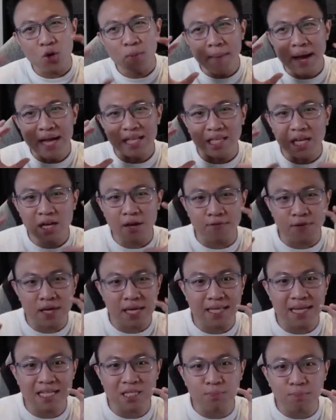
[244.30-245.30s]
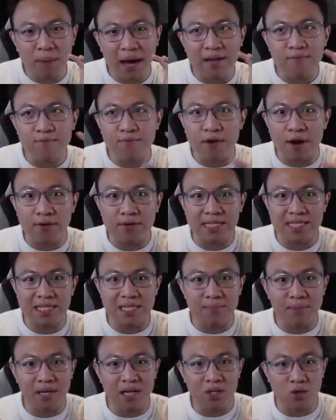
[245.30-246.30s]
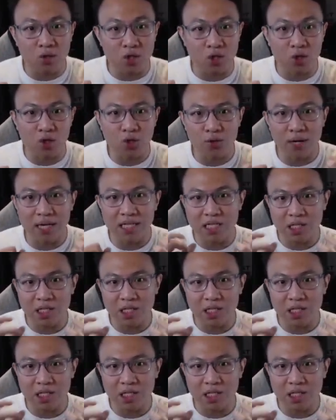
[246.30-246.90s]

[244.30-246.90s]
might think of Ethan's bind very similar to Suzerain's